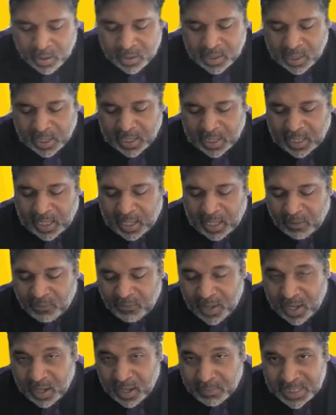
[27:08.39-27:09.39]
to give
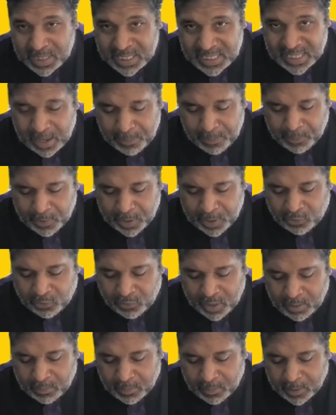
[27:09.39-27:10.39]
him separate
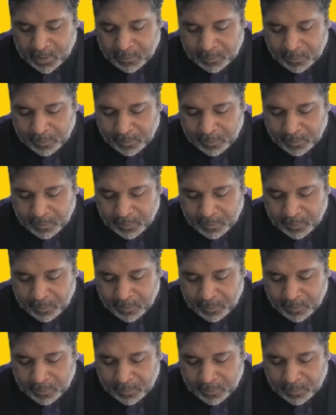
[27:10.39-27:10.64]
treatment.